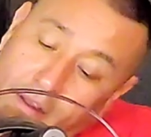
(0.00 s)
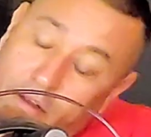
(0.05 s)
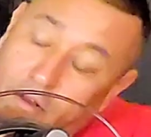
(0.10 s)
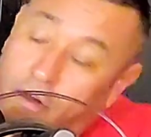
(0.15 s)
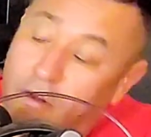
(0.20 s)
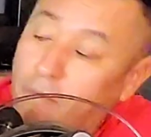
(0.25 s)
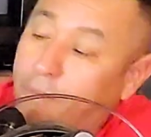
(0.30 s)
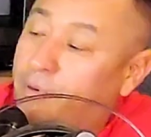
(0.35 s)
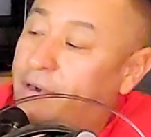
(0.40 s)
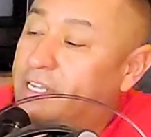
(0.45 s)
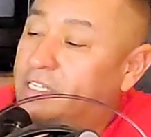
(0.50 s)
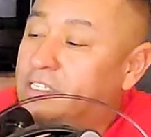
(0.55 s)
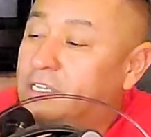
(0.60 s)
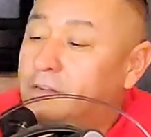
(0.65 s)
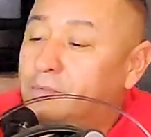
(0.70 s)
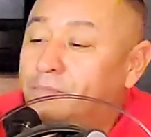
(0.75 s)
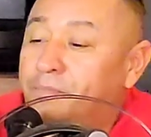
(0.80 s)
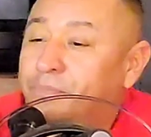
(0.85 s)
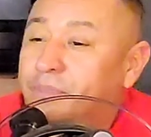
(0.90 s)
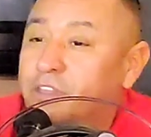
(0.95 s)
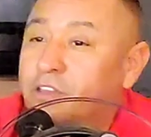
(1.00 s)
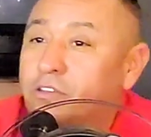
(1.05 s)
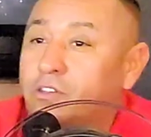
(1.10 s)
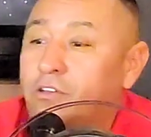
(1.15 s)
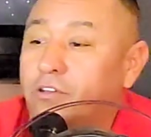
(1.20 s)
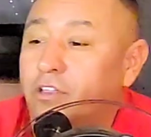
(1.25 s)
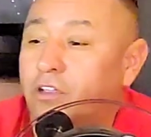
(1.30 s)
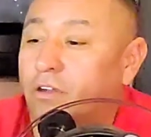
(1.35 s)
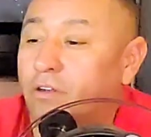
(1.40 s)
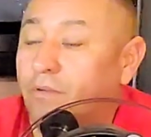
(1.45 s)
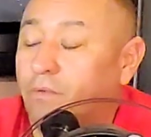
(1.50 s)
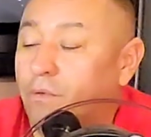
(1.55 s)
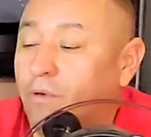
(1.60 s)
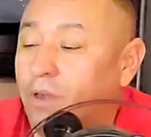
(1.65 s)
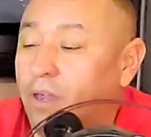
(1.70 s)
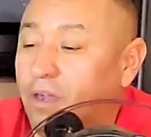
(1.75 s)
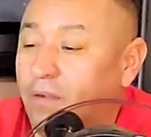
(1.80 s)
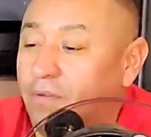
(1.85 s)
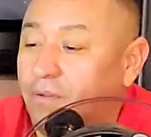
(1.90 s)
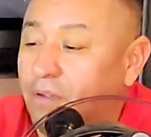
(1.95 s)
Go to prison, you do your,
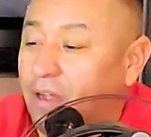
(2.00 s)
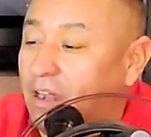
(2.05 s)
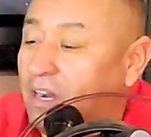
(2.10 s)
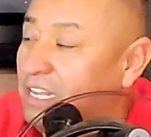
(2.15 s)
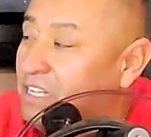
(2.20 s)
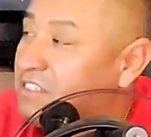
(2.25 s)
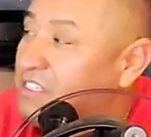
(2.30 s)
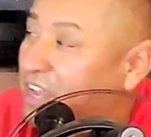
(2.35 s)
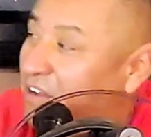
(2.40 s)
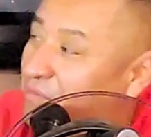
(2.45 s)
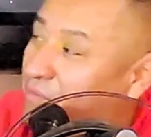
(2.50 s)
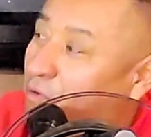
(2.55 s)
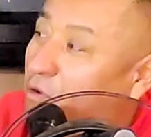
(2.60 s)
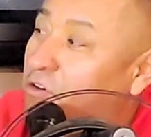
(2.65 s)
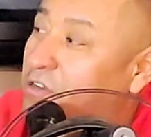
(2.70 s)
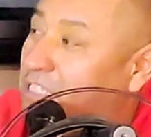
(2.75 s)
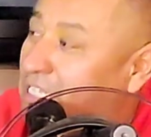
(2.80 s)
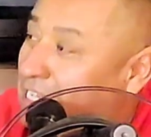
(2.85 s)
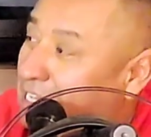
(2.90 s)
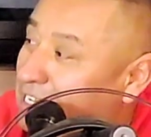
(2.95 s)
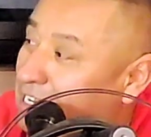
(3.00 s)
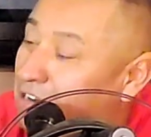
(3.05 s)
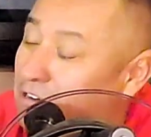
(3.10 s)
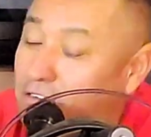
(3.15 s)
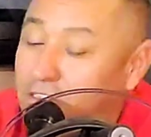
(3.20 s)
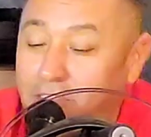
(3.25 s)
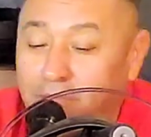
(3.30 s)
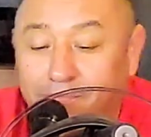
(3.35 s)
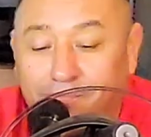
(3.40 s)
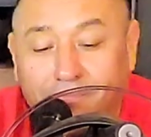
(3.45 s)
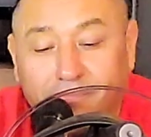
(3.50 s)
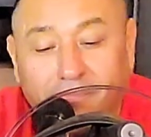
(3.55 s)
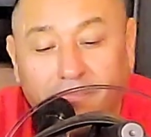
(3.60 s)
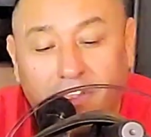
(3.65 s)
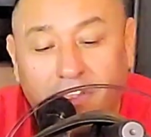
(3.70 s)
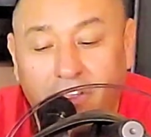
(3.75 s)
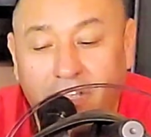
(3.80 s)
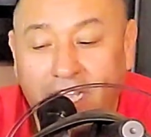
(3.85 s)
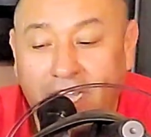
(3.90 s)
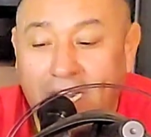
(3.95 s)
let's say 14 years,
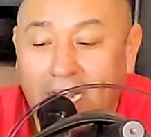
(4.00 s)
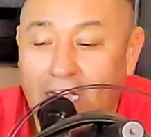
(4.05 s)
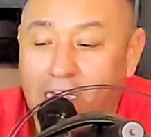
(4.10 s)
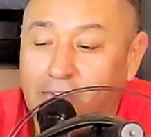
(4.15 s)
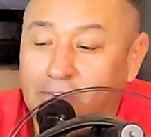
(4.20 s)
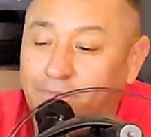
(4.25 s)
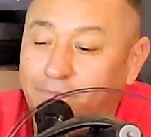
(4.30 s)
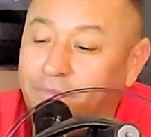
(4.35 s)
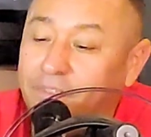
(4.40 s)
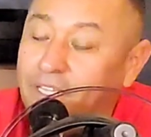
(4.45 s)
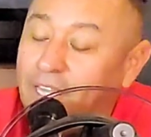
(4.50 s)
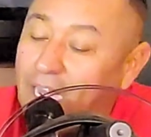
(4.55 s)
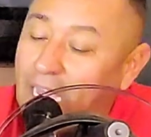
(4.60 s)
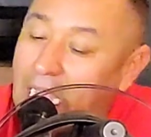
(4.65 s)
you get out.